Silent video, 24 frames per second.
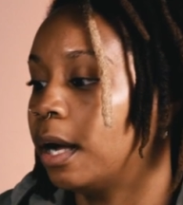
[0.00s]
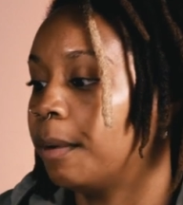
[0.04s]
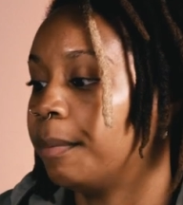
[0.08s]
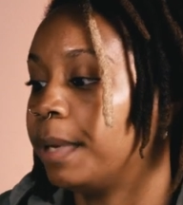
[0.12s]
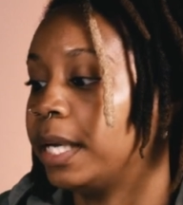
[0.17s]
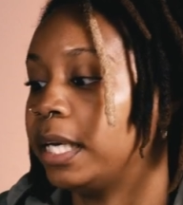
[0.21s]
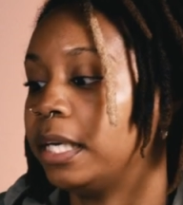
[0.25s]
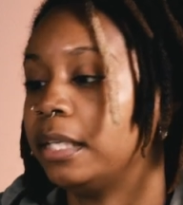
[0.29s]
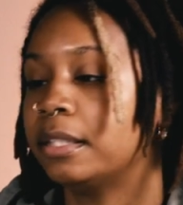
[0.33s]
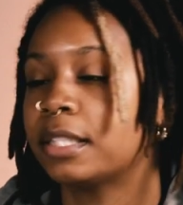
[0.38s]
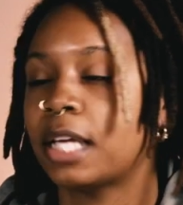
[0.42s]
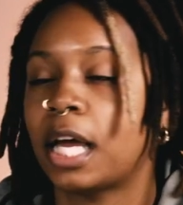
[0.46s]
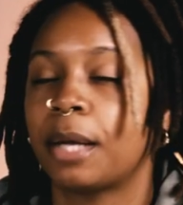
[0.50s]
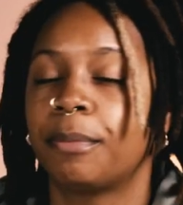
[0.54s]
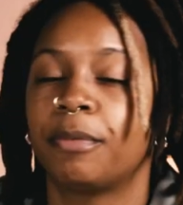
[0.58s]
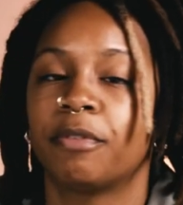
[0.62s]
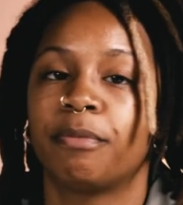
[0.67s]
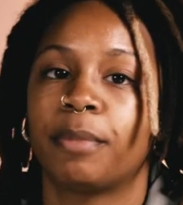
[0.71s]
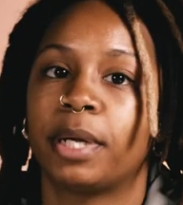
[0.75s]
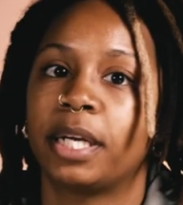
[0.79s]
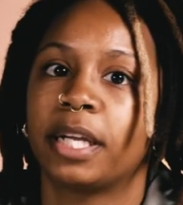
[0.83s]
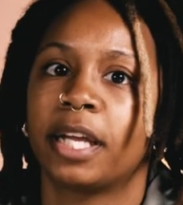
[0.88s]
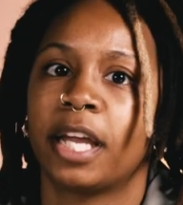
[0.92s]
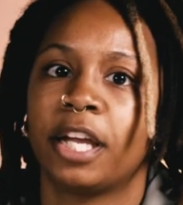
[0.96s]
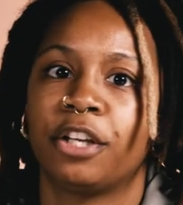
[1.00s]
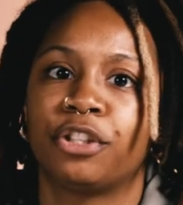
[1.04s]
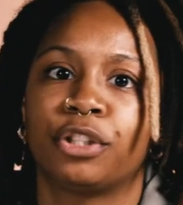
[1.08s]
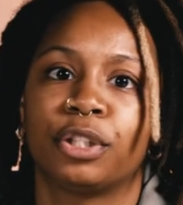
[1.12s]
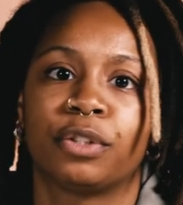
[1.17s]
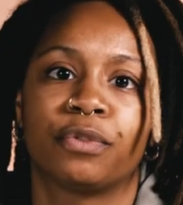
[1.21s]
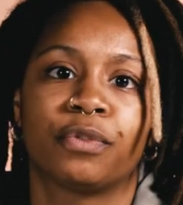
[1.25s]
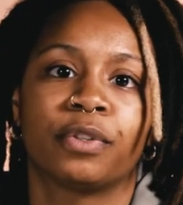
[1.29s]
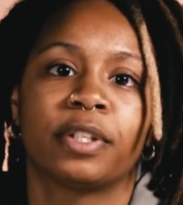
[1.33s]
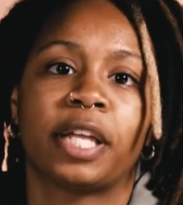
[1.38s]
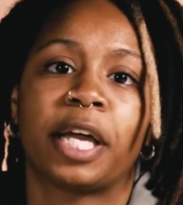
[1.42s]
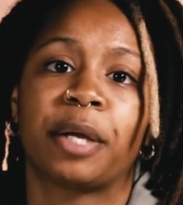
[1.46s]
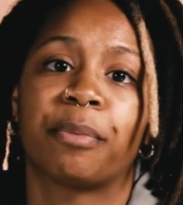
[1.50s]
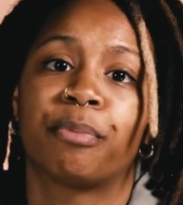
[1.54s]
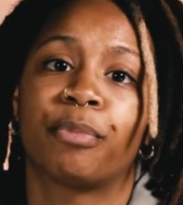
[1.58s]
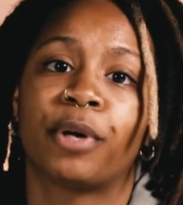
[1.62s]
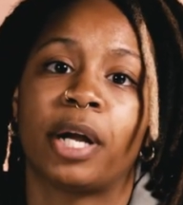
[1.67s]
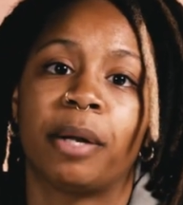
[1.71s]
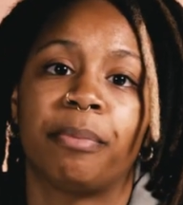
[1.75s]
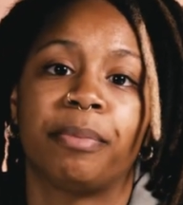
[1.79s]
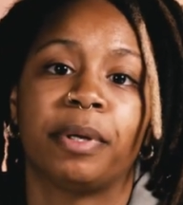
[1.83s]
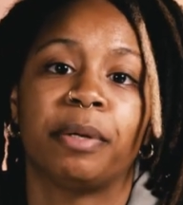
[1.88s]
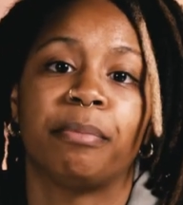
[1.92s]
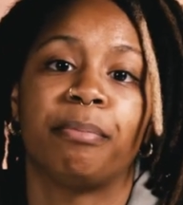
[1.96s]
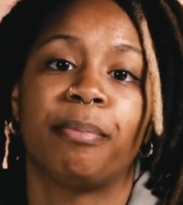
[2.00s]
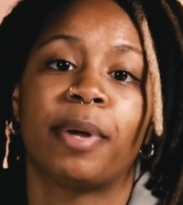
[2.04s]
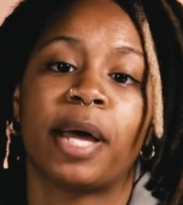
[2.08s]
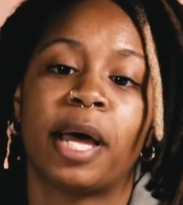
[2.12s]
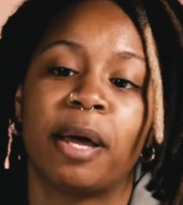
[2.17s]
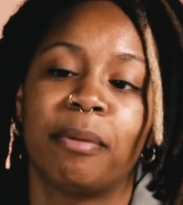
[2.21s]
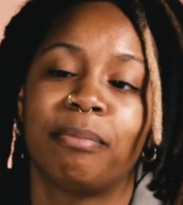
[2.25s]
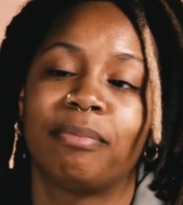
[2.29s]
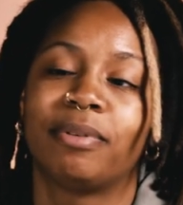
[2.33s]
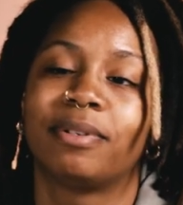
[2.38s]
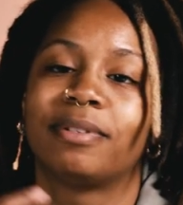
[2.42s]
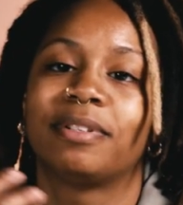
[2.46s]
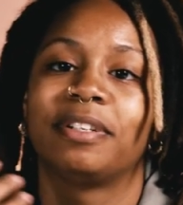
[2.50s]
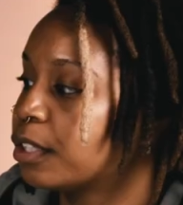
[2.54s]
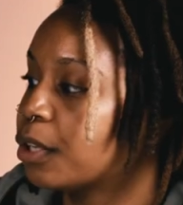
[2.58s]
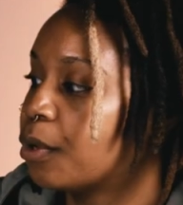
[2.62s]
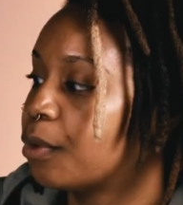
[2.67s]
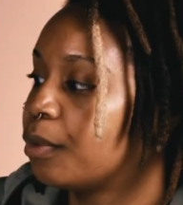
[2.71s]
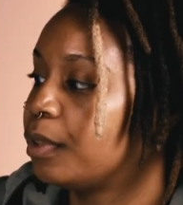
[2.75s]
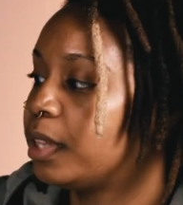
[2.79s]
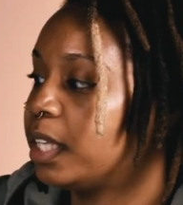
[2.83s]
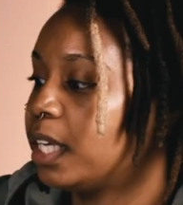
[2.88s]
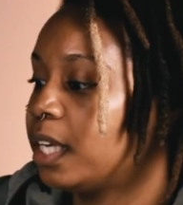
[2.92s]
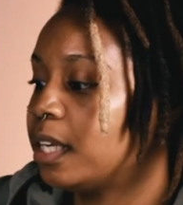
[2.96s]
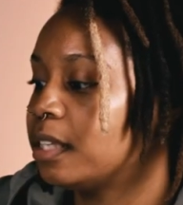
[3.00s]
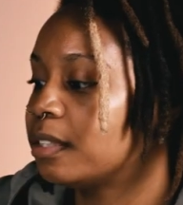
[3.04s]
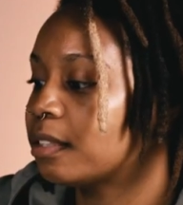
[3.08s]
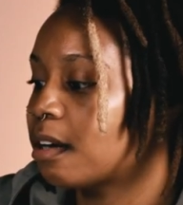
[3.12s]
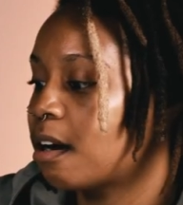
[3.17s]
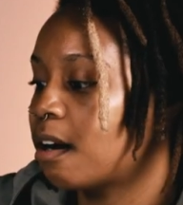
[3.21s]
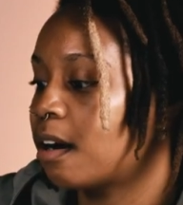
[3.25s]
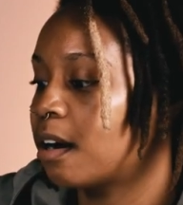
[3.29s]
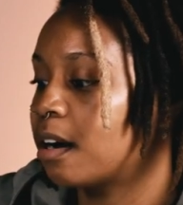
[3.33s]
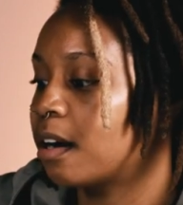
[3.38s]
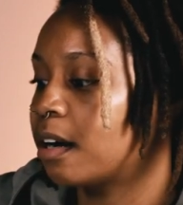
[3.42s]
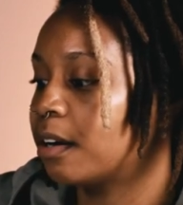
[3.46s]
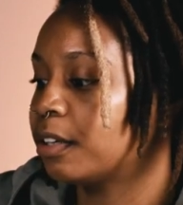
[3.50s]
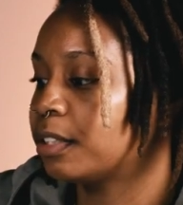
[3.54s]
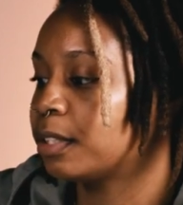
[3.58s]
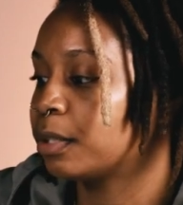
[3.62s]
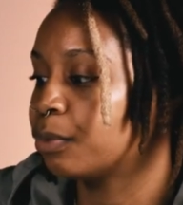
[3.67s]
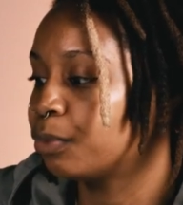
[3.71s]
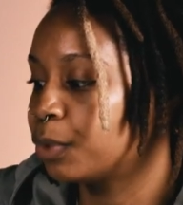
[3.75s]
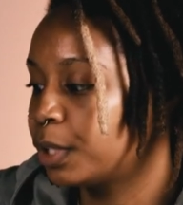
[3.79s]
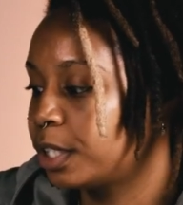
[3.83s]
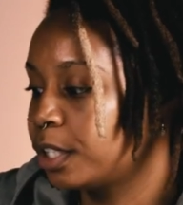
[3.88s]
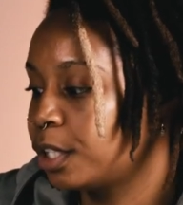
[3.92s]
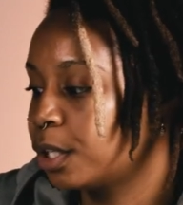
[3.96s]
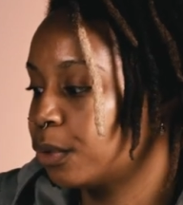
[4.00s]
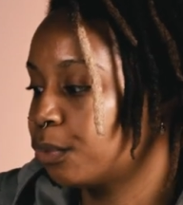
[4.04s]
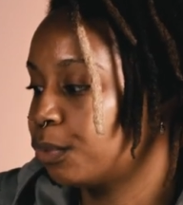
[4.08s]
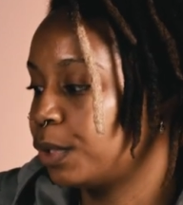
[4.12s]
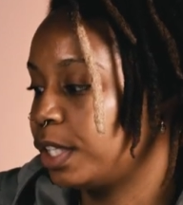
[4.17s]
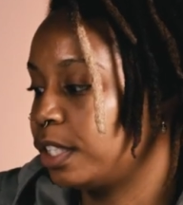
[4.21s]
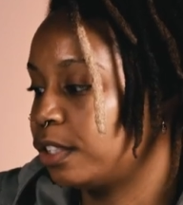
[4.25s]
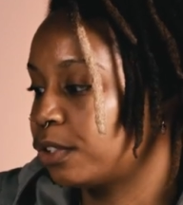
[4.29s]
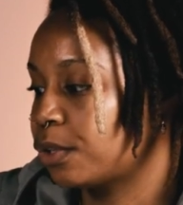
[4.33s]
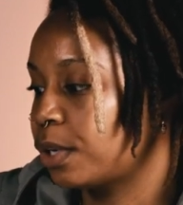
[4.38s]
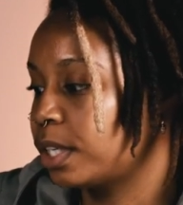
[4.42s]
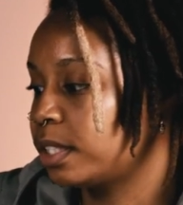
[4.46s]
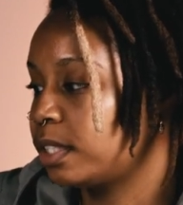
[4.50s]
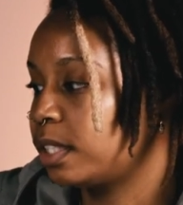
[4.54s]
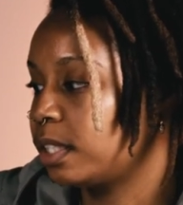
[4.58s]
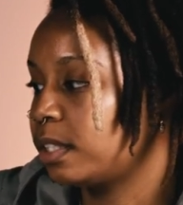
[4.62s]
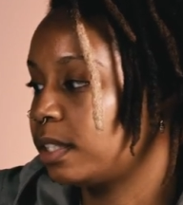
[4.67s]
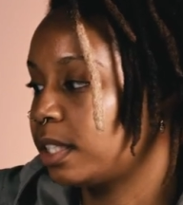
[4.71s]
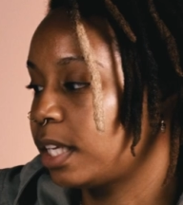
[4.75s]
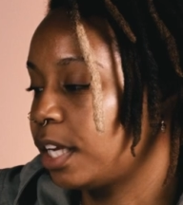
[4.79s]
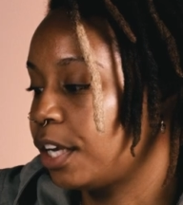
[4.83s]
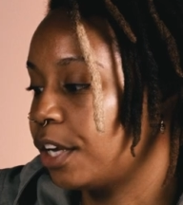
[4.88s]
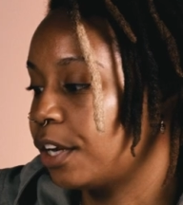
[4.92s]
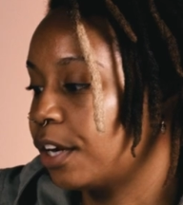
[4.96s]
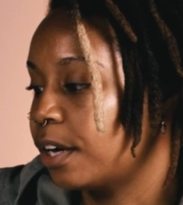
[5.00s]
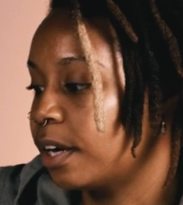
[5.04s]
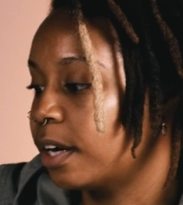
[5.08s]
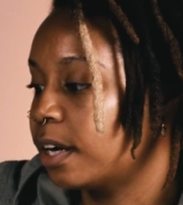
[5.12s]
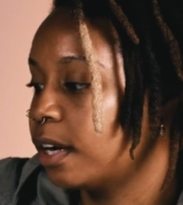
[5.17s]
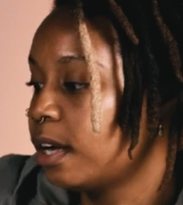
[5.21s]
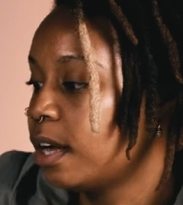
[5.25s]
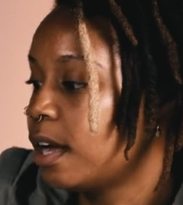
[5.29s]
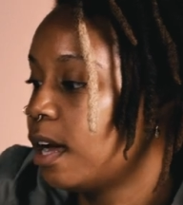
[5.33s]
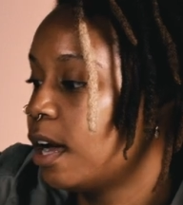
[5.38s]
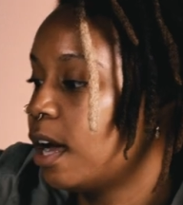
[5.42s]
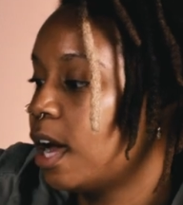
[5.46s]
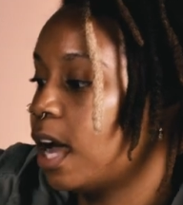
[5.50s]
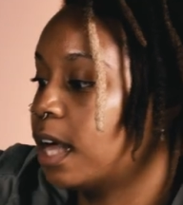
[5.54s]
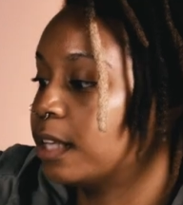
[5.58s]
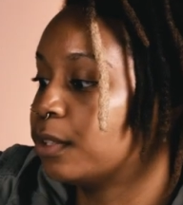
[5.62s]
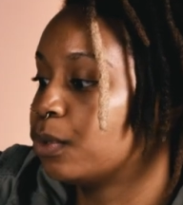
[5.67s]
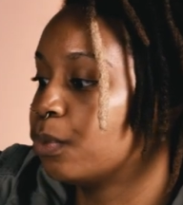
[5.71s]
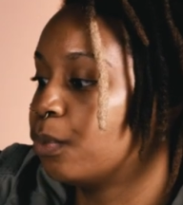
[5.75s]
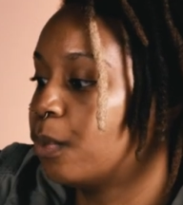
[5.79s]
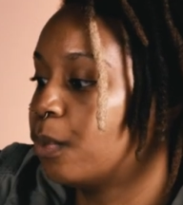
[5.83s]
any type of medications for like PrEP and PEP. So these are some really good resources here, as